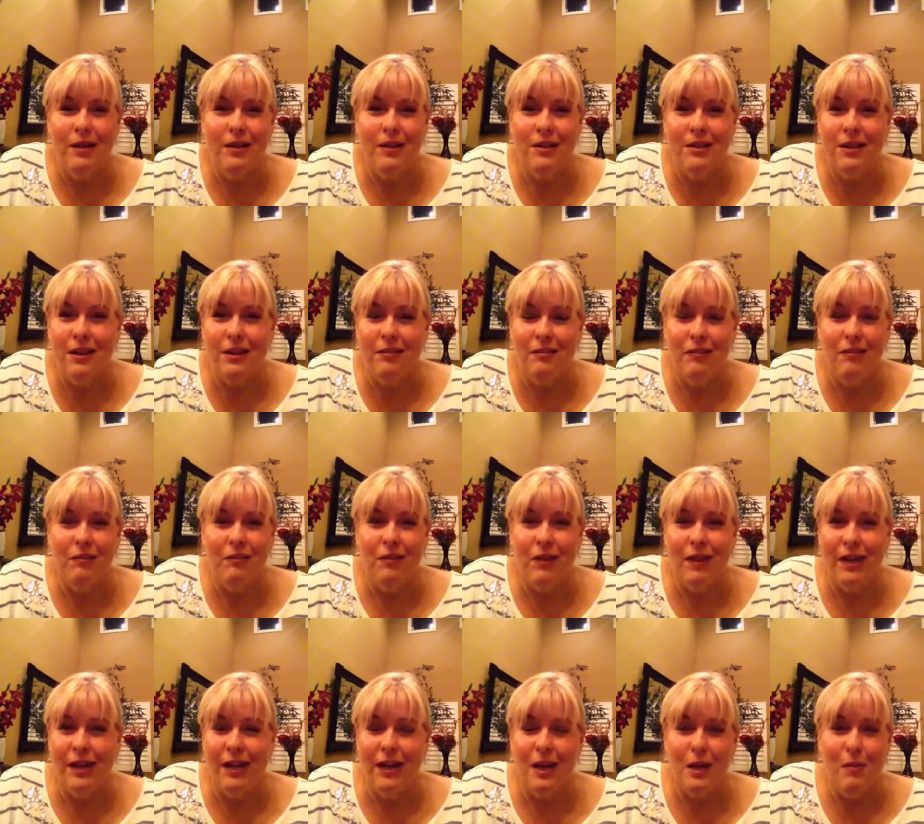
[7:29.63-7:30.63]
it's not even
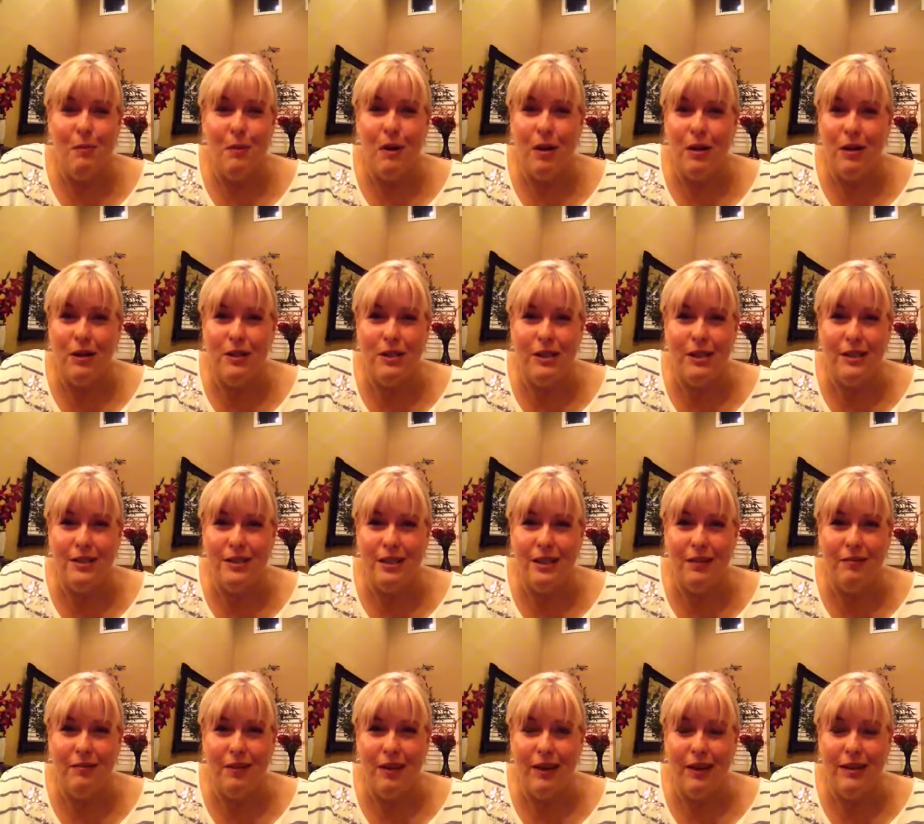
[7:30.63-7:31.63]
funny, and I apologize in
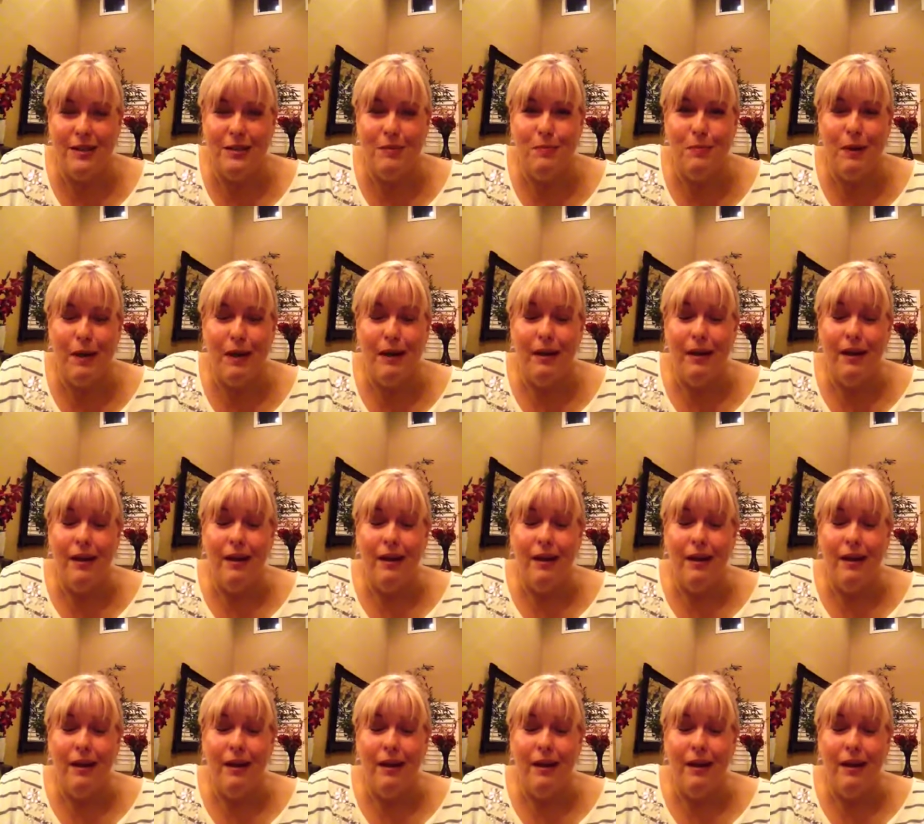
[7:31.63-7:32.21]
advance. But